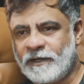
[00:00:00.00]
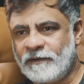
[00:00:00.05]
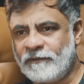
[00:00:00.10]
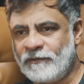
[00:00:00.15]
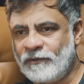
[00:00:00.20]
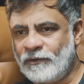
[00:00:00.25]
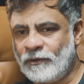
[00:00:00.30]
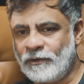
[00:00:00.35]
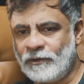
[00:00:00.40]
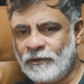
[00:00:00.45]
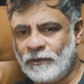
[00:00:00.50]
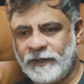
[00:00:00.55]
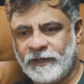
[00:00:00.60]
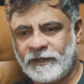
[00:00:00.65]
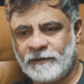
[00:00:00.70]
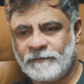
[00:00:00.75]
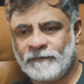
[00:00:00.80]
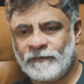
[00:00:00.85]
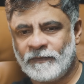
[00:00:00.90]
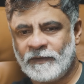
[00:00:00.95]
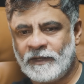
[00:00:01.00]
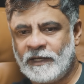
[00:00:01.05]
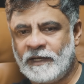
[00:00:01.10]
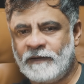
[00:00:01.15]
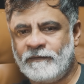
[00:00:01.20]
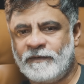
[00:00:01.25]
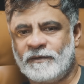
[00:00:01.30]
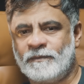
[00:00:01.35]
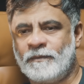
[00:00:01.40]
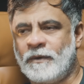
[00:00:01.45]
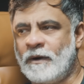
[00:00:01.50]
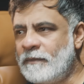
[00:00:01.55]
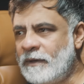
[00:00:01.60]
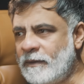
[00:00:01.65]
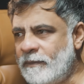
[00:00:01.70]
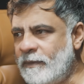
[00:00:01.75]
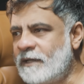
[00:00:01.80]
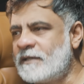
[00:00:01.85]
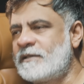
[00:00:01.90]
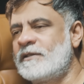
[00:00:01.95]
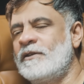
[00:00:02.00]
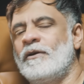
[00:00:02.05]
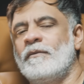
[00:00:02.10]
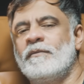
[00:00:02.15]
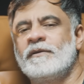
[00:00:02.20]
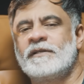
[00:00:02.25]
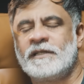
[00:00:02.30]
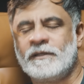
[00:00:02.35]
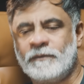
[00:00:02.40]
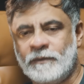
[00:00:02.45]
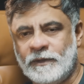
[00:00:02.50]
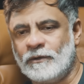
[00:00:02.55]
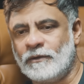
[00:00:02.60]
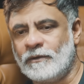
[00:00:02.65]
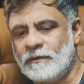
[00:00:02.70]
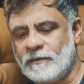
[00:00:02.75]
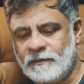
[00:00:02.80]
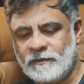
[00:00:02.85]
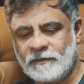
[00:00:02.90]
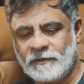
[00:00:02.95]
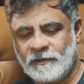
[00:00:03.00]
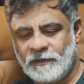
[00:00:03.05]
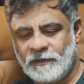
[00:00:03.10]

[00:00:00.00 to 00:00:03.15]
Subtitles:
if you don't know it. If it's Bombay based, then obviously we know